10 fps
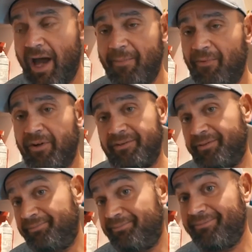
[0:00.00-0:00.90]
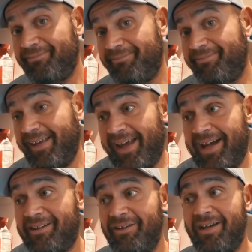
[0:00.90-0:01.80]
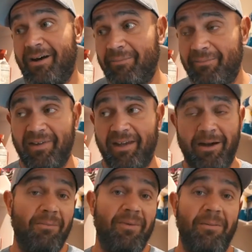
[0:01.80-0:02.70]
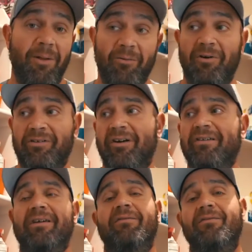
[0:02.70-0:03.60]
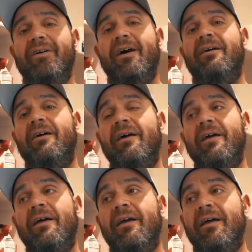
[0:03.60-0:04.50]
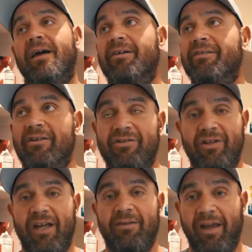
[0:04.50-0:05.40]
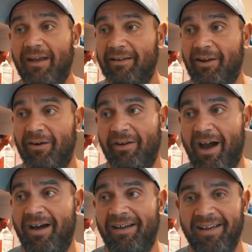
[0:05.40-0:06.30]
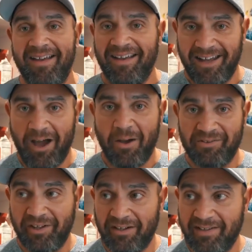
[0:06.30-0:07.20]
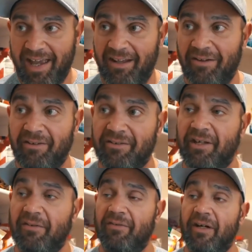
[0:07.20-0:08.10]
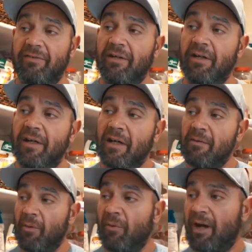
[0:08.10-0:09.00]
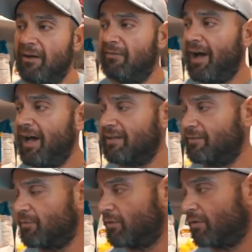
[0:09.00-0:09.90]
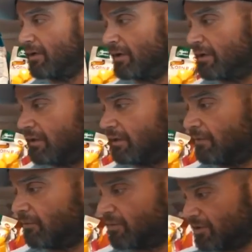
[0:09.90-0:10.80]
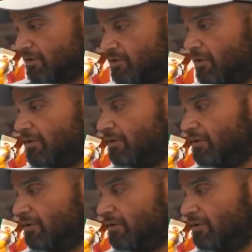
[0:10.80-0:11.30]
what happened was they actually helped. It helped my blood work. So I was like, wow. And I was like, shit, man, you know, now I'm stuck taking all this stuff forever. But what I advise for, what I'm going to show